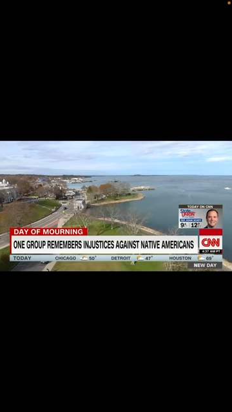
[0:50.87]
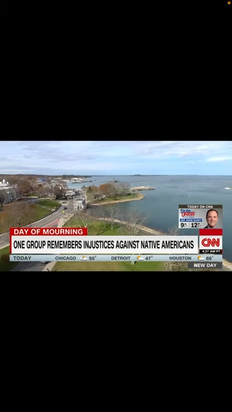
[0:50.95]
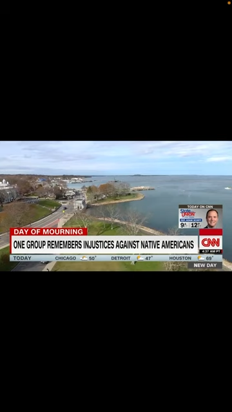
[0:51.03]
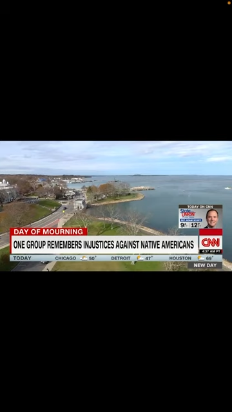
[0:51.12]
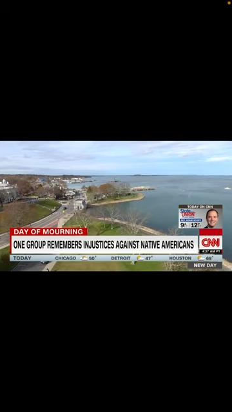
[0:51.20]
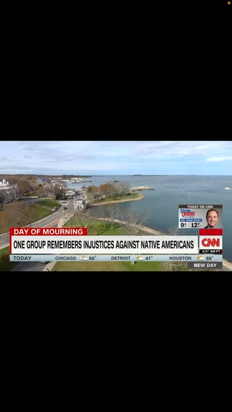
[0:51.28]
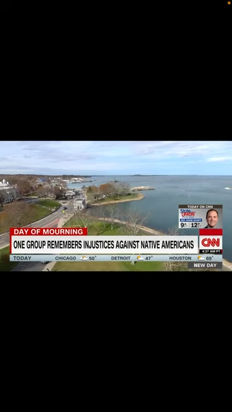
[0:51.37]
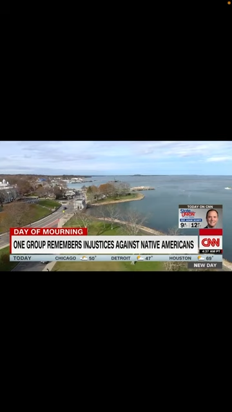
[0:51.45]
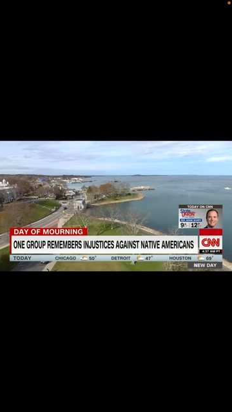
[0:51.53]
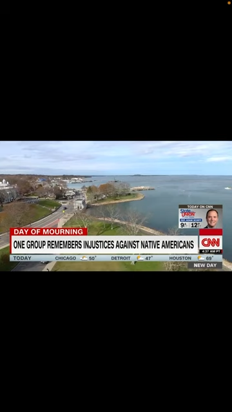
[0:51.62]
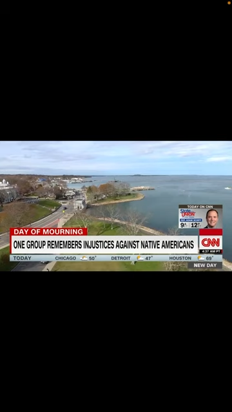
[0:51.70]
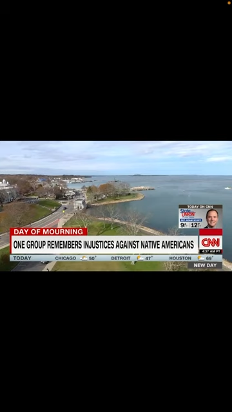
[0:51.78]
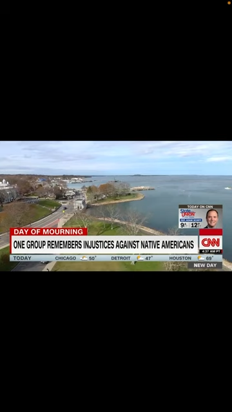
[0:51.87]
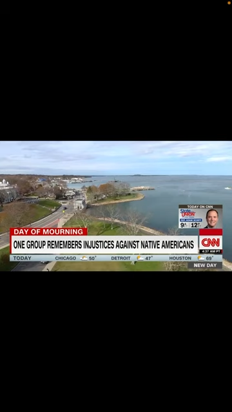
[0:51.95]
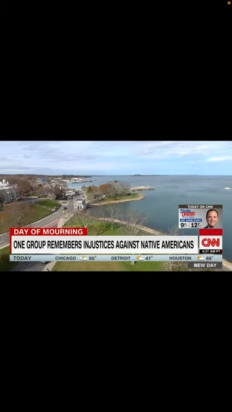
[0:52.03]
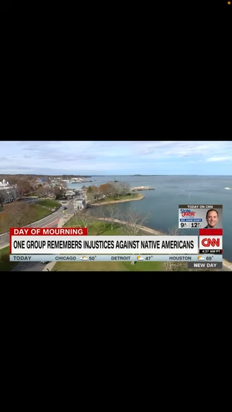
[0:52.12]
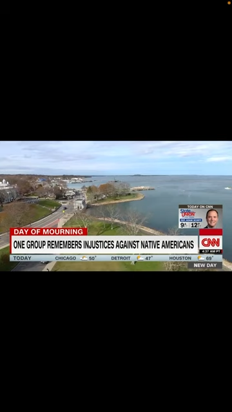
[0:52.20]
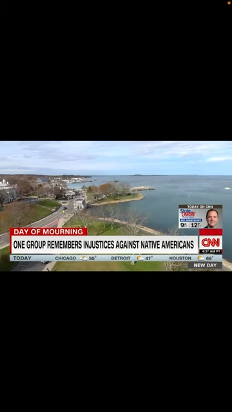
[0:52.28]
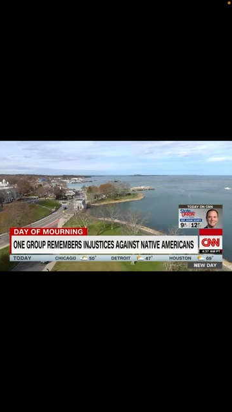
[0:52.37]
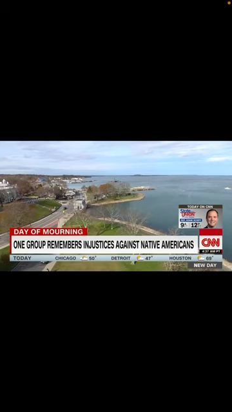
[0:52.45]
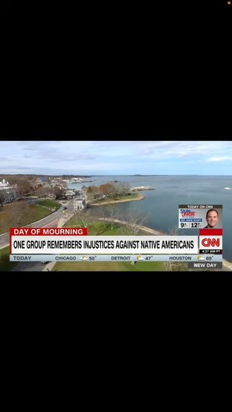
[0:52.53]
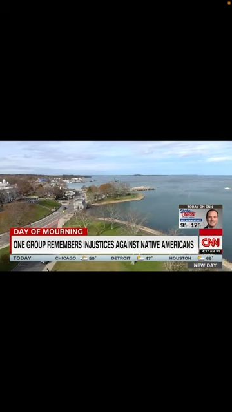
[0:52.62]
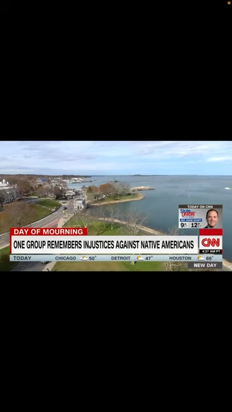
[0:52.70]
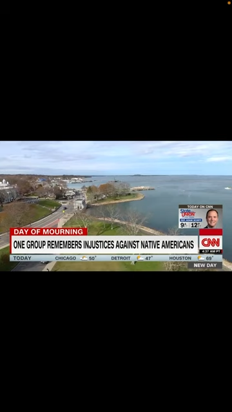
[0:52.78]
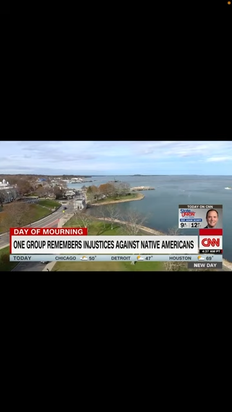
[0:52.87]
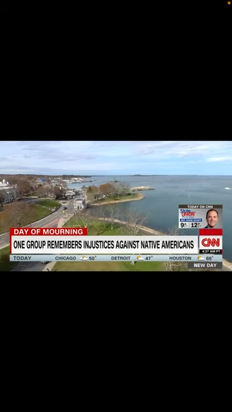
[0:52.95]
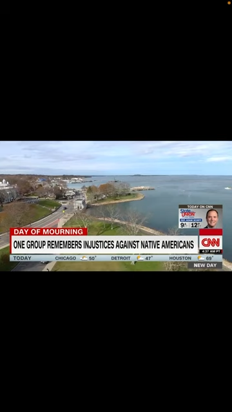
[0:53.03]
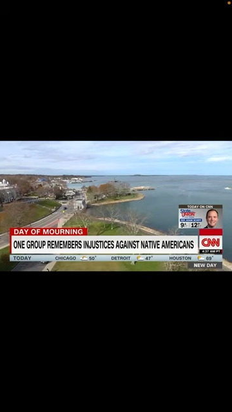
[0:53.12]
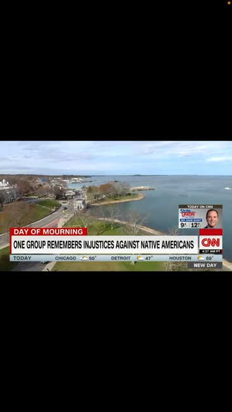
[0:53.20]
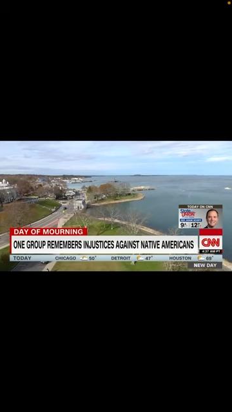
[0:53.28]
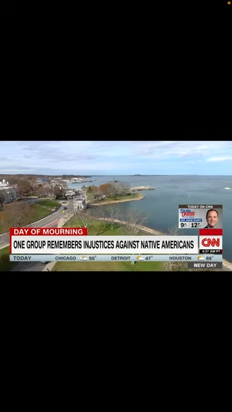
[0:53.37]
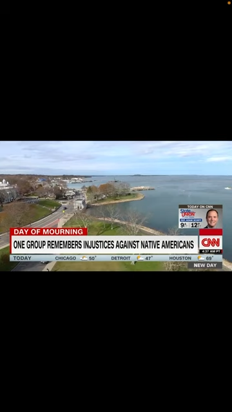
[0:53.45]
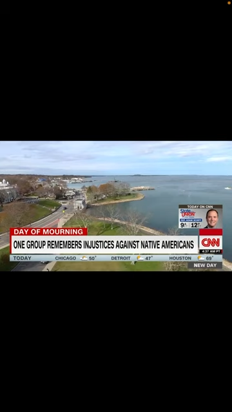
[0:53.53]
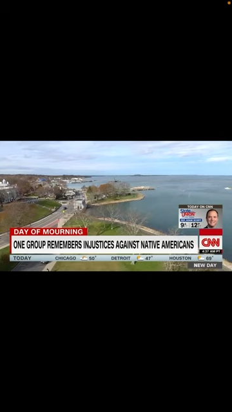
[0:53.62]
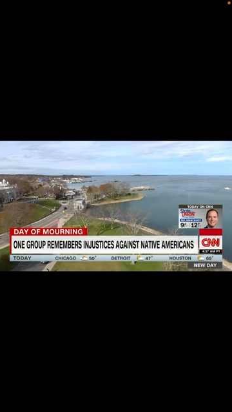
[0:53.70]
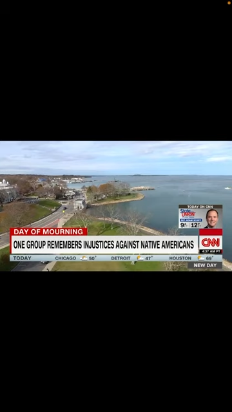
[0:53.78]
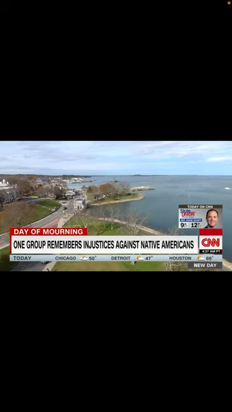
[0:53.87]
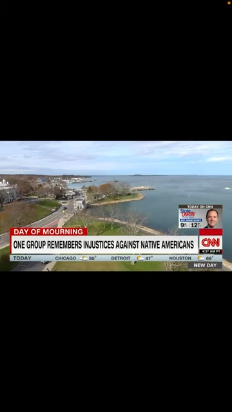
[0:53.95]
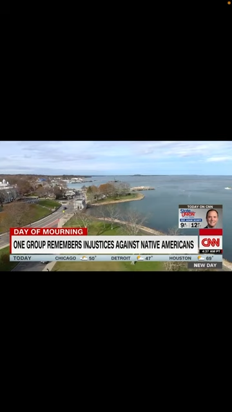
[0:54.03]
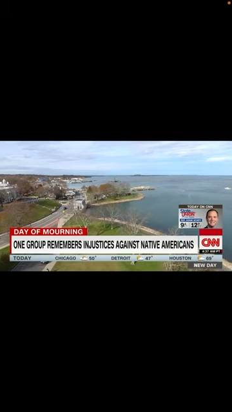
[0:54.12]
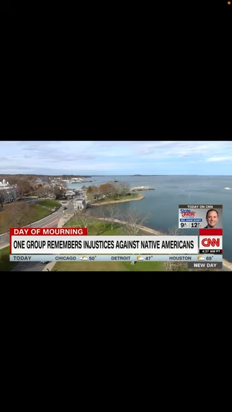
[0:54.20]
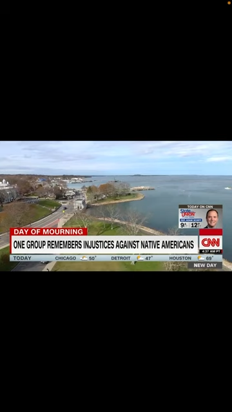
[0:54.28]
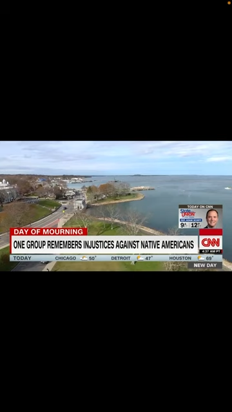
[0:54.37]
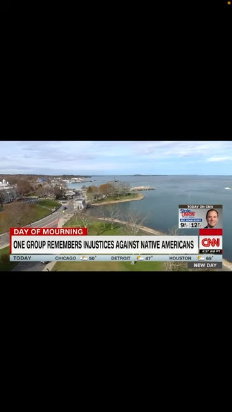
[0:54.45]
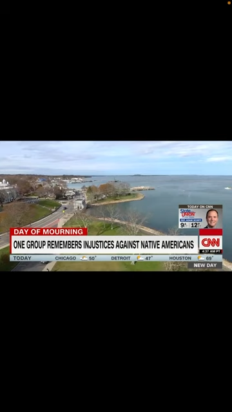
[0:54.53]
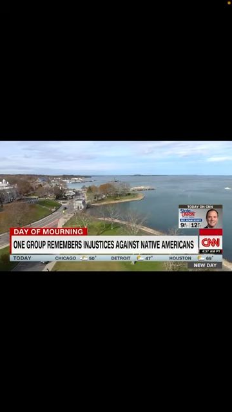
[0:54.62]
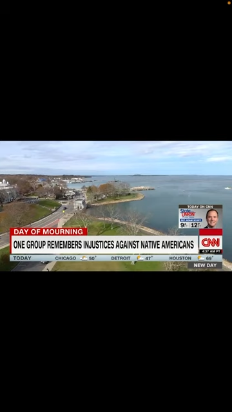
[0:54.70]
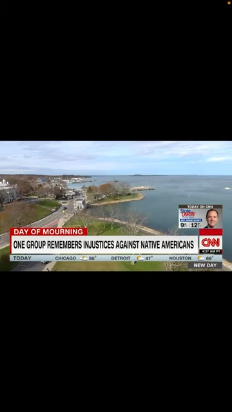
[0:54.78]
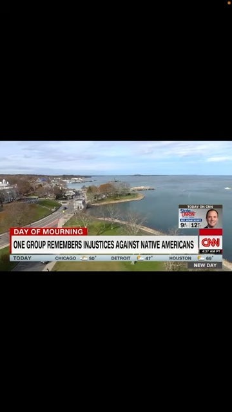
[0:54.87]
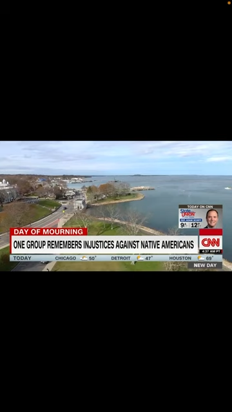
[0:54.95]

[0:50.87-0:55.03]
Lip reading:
(no speaker visible)